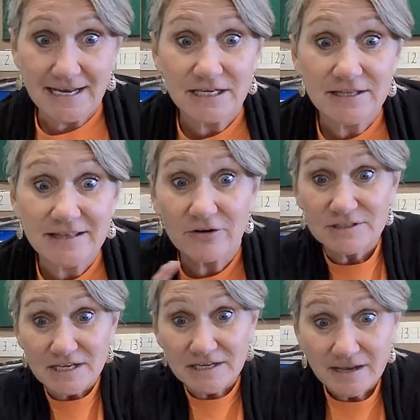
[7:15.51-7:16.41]
and there's
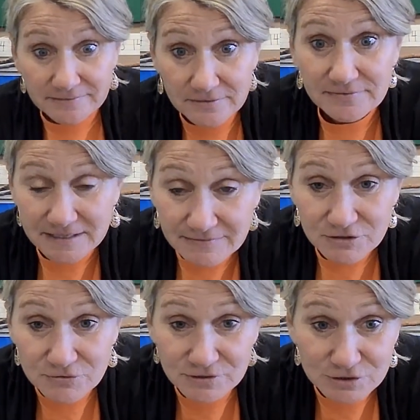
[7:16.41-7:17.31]
another thing you
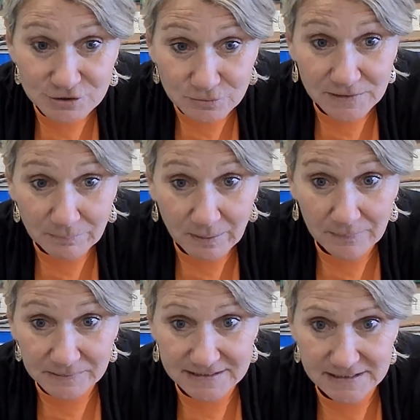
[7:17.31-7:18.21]
can do with
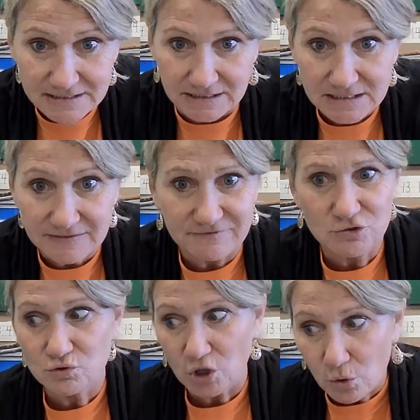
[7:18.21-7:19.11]
pumpkin seeds if you
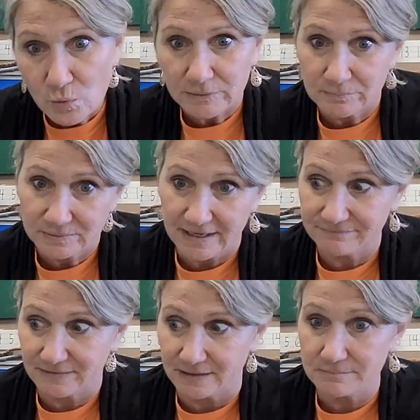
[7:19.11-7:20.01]
don't want to plant
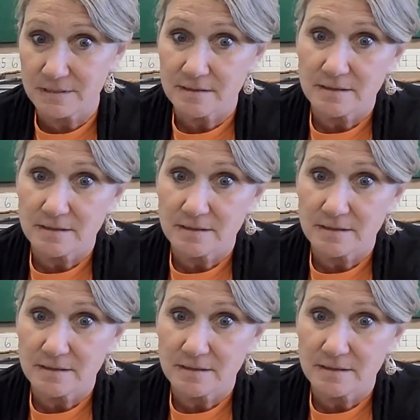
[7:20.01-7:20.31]
them.